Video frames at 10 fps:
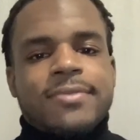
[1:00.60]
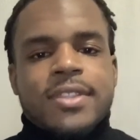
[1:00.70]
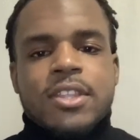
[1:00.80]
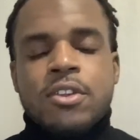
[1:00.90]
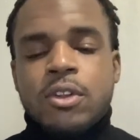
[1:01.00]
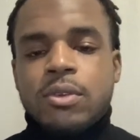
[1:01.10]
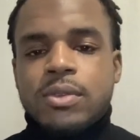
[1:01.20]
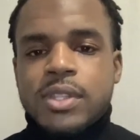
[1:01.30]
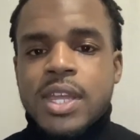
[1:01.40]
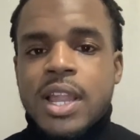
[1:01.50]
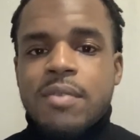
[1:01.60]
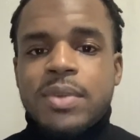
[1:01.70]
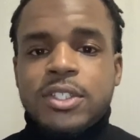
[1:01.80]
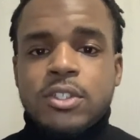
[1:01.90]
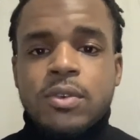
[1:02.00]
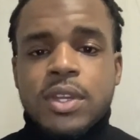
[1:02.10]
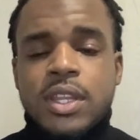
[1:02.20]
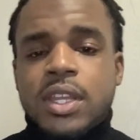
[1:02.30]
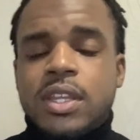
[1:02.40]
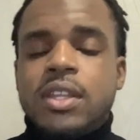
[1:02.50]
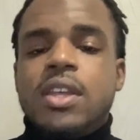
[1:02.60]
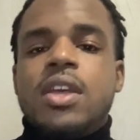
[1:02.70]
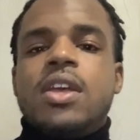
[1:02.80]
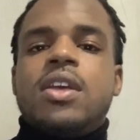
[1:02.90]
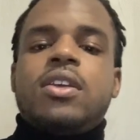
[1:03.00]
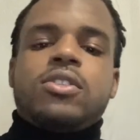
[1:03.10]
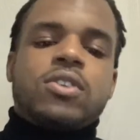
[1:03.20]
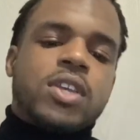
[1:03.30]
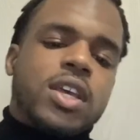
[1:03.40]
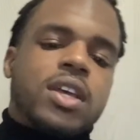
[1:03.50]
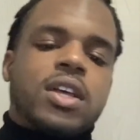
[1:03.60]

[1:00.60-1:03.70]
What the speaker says: I've been soaking in. So yeah,